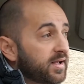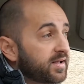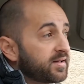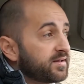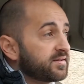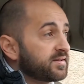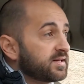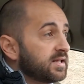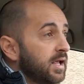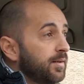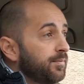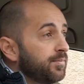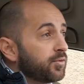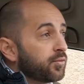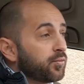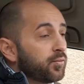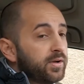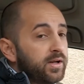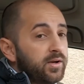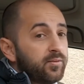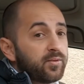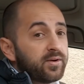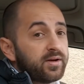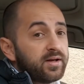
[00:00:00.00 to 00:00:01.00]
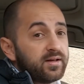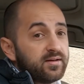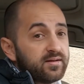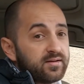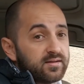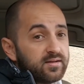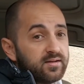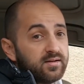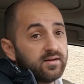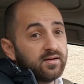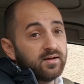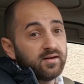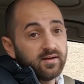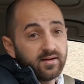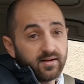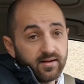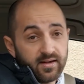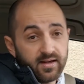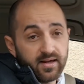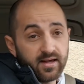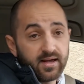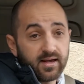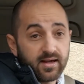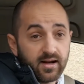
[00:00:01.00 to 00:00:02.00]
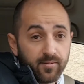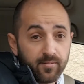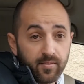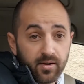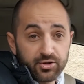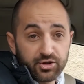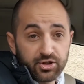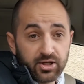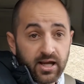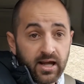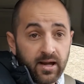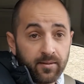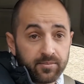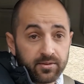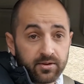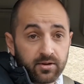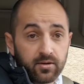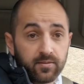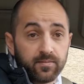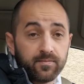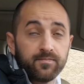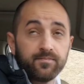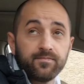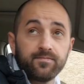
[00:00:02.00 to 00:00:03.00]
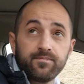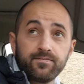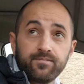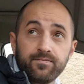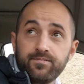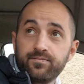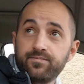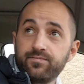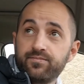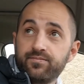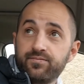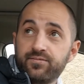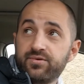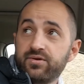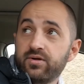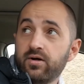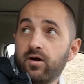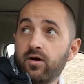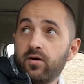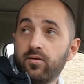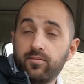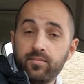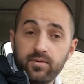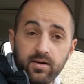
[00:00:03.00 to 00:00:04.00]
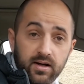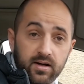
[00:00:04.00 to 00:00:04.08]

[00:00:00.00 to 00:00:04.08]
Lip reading: escaped the Riri's, and I'm much happier. So,